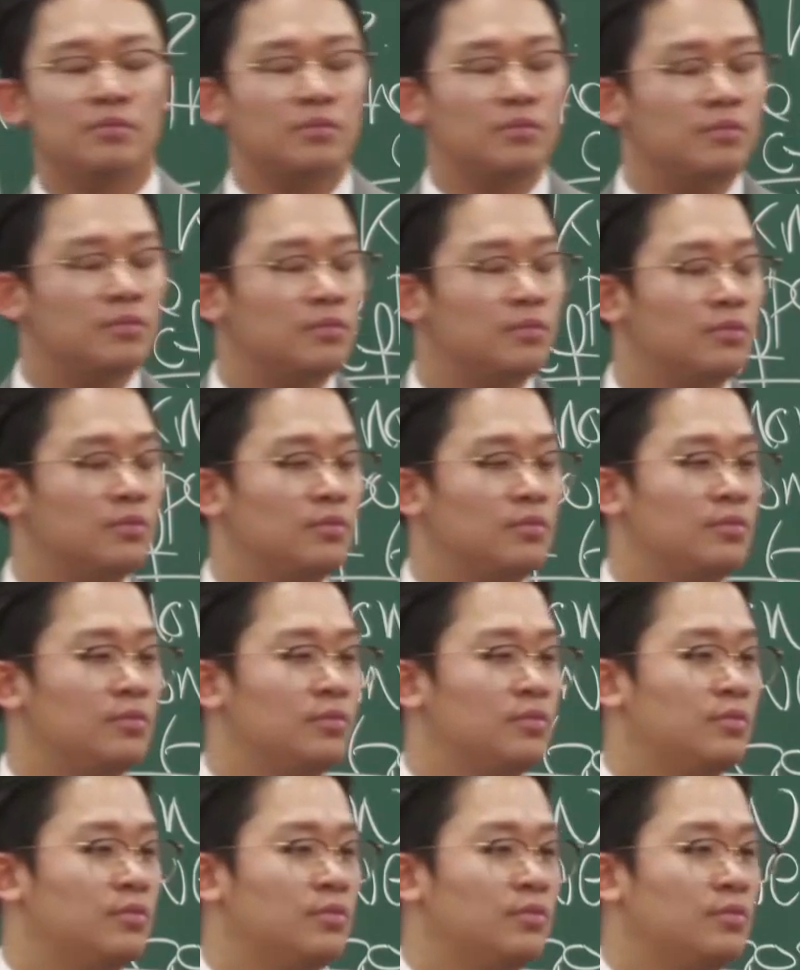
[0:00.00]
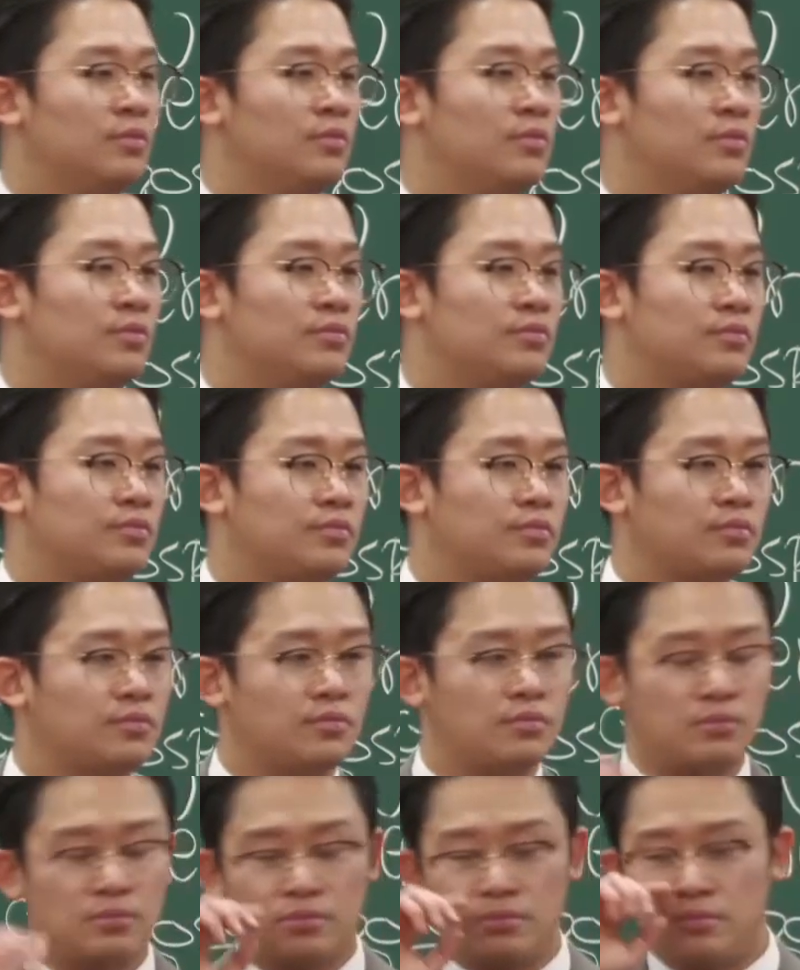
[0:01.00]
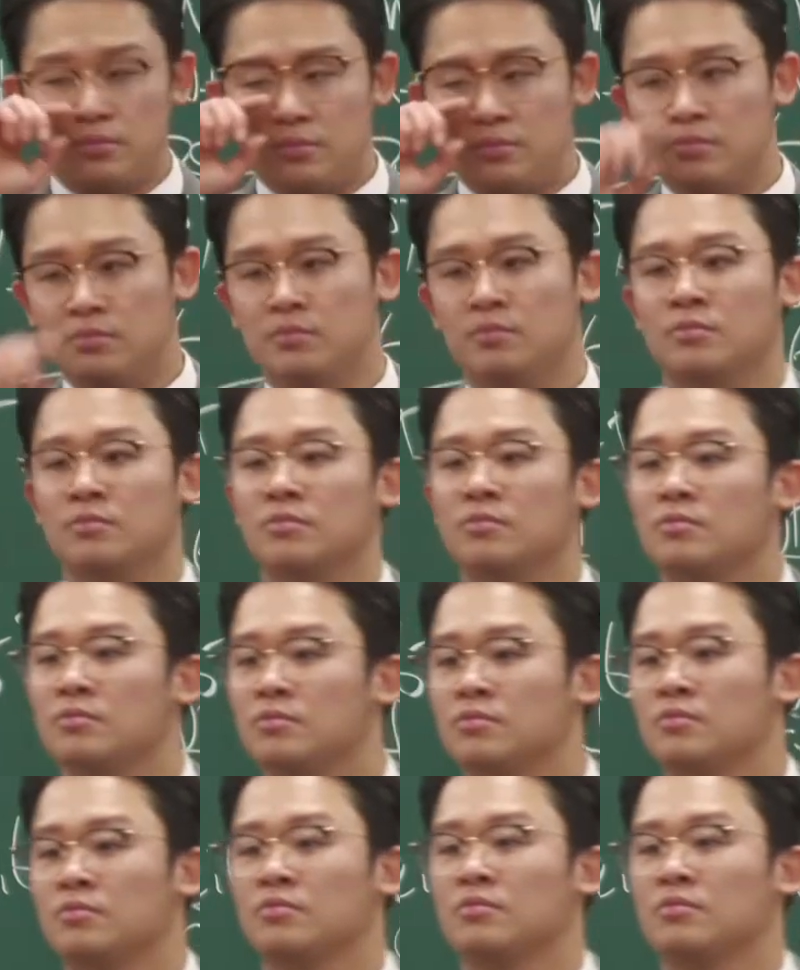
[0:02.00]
Nobody speaks.